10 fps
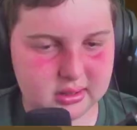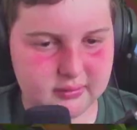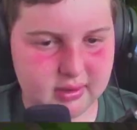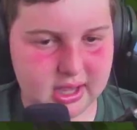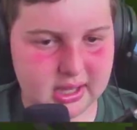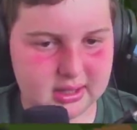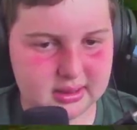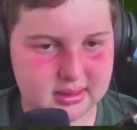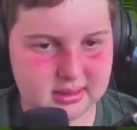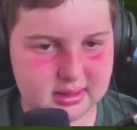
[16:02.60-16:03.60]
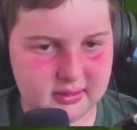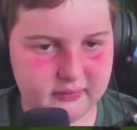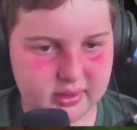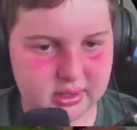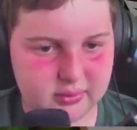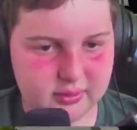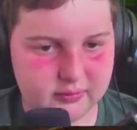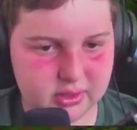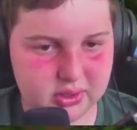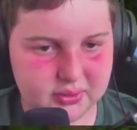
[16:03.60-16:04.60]
ride, this is definitely the one
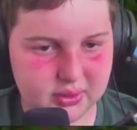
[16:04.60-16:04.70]
for you.